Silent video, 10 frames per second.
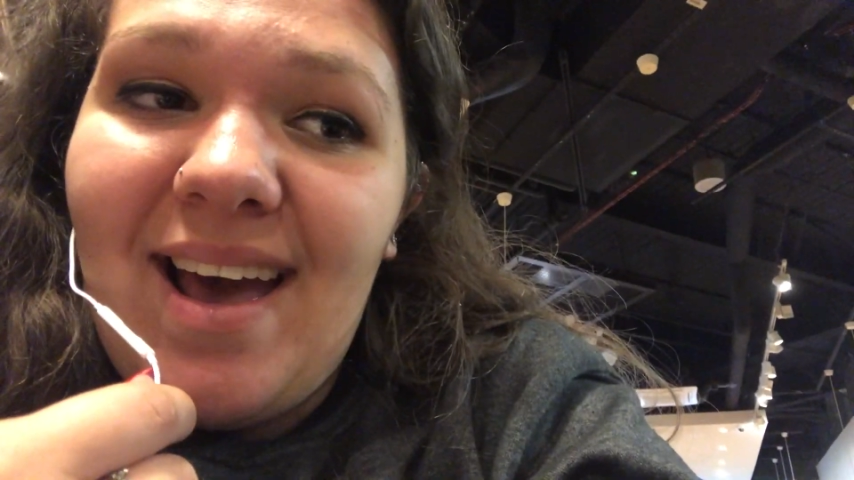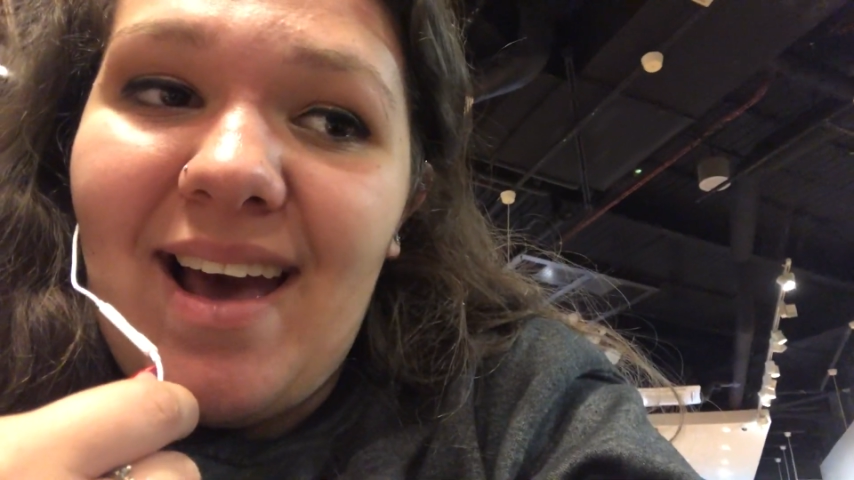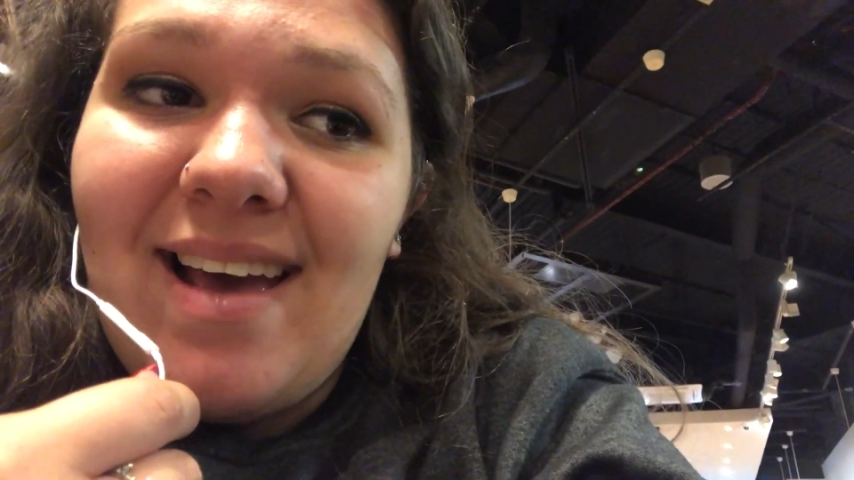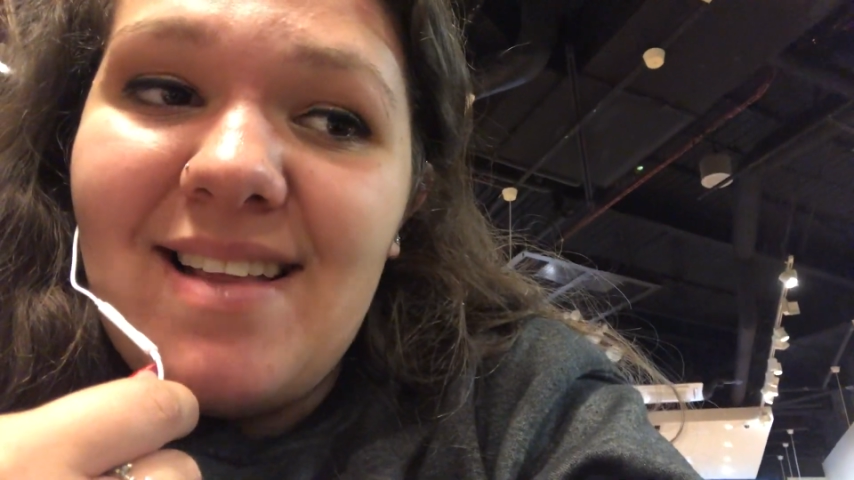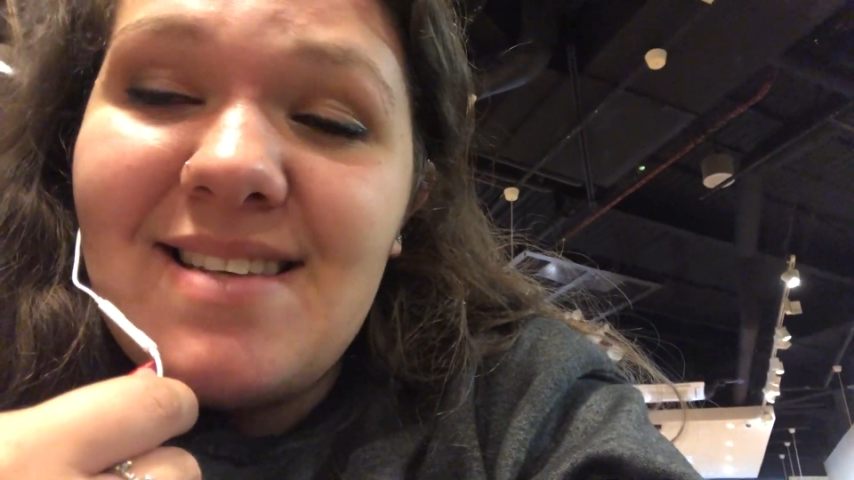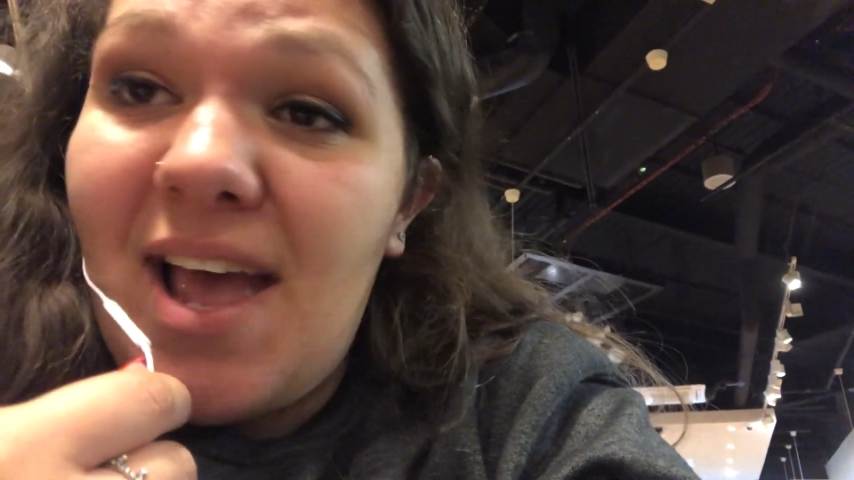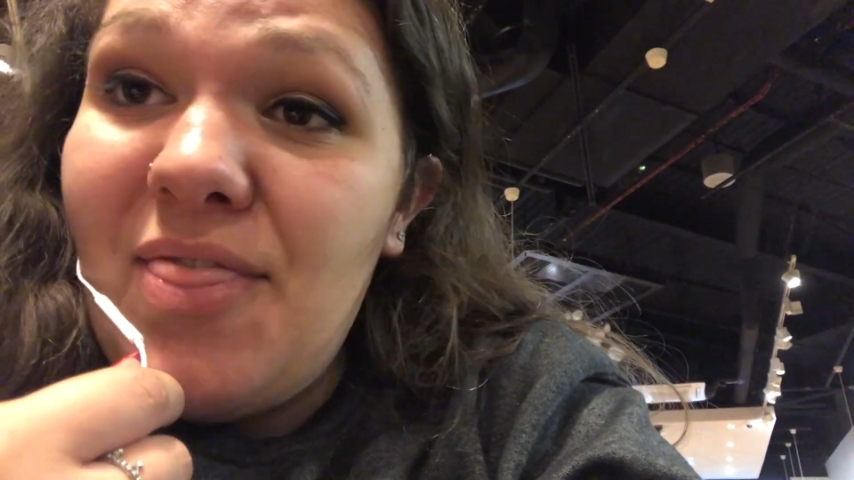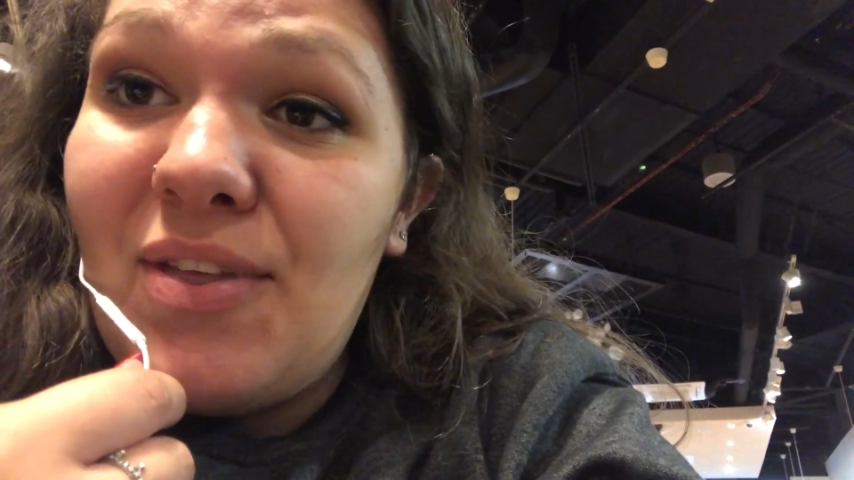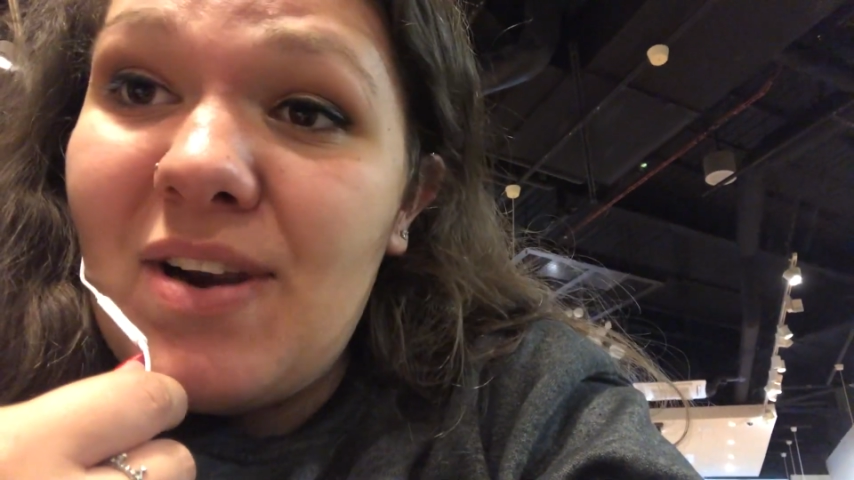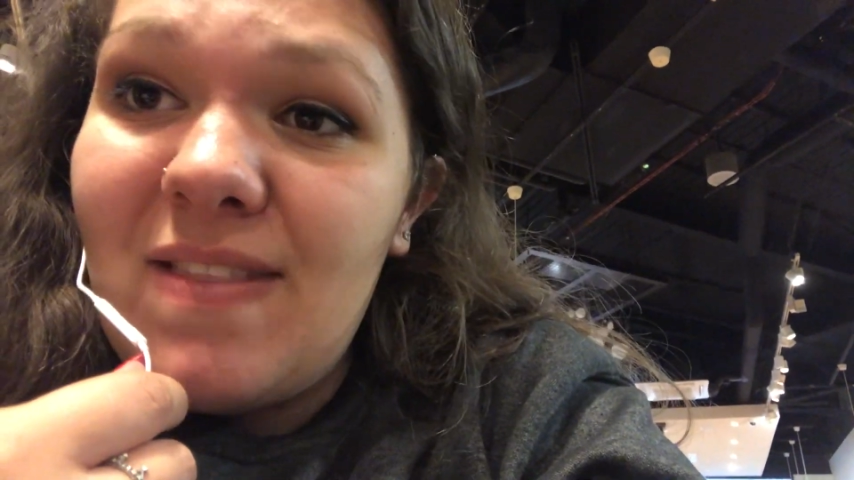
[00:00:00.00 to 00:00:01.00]
at
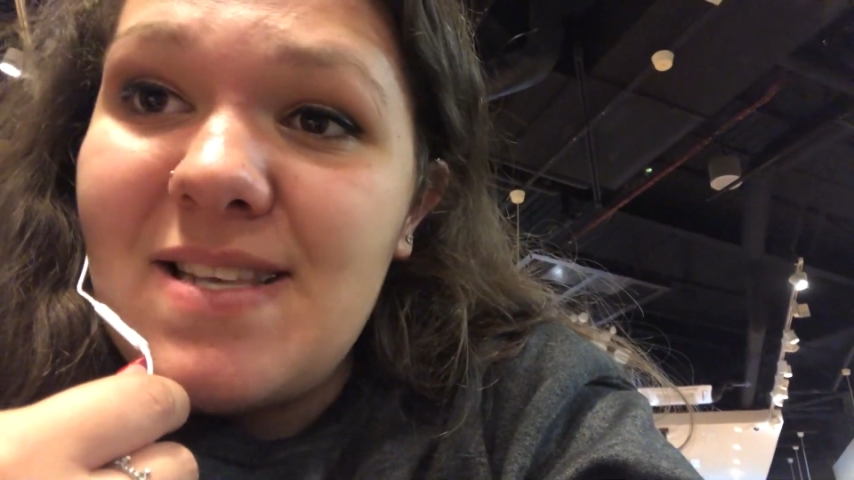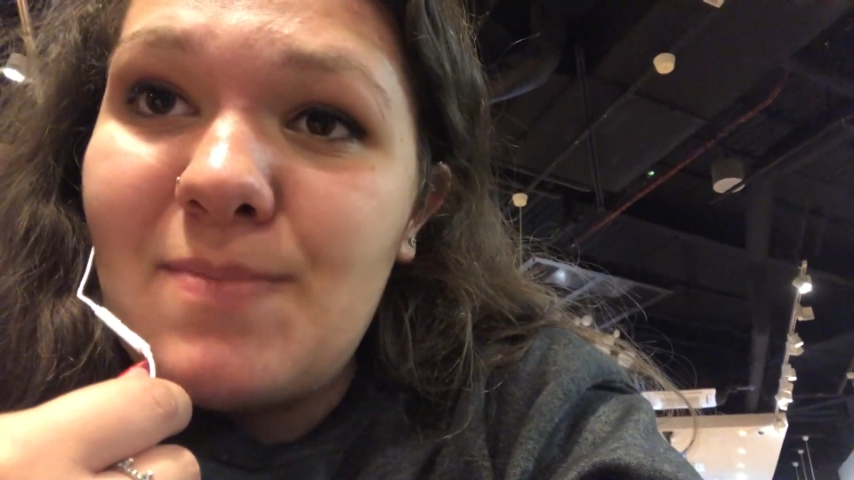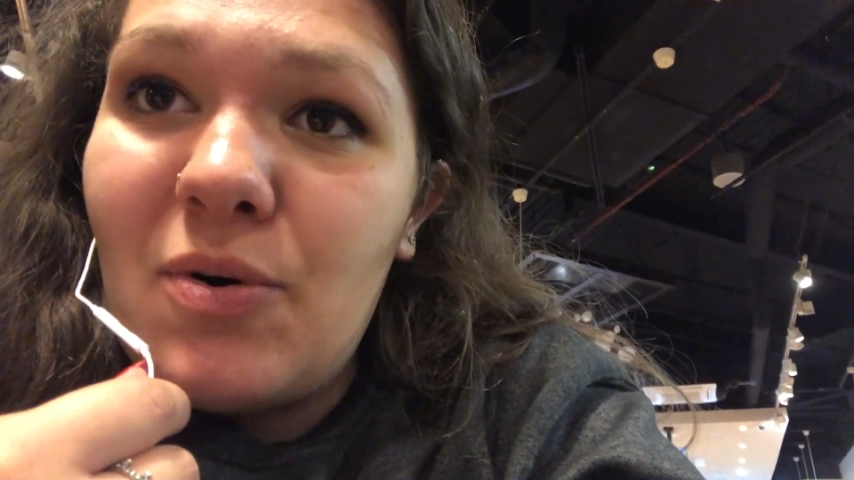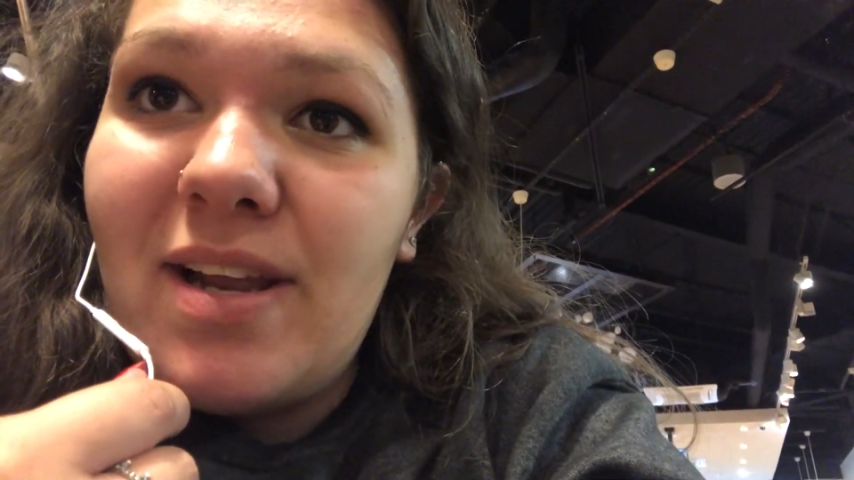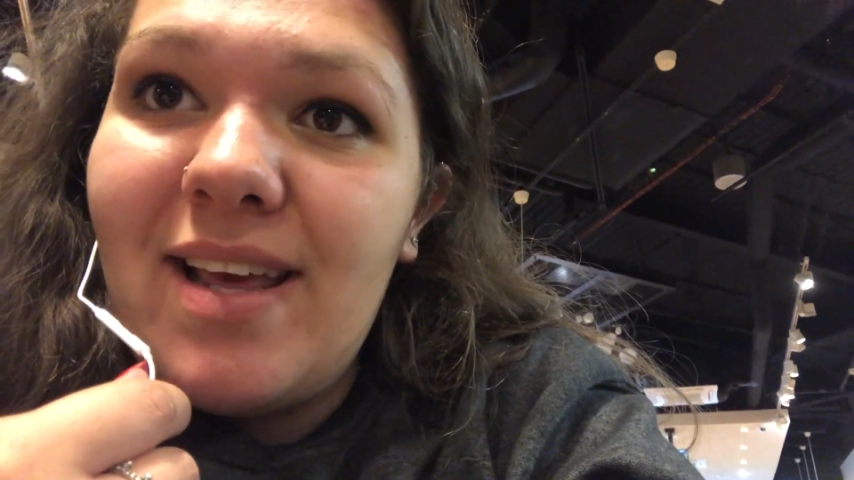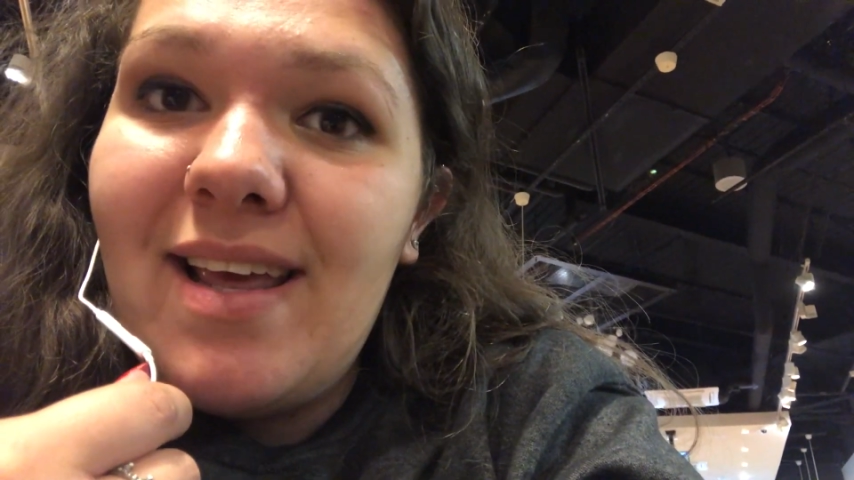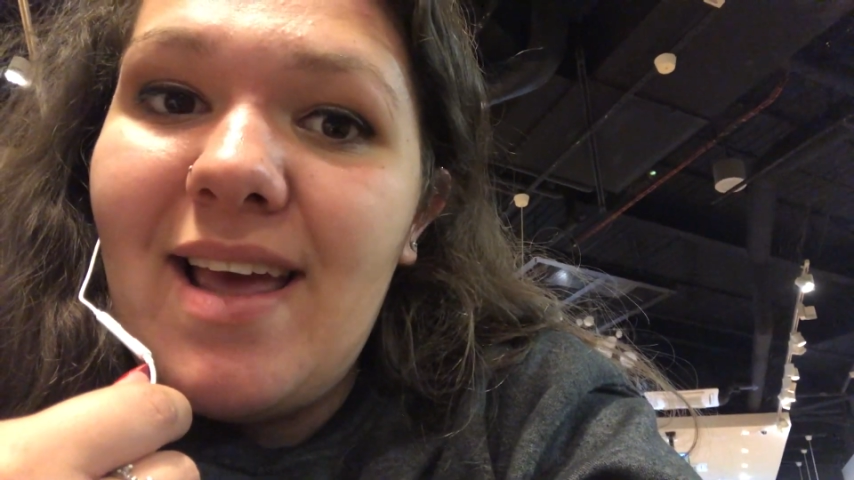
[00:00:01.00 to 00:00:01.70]
10:30 this morning.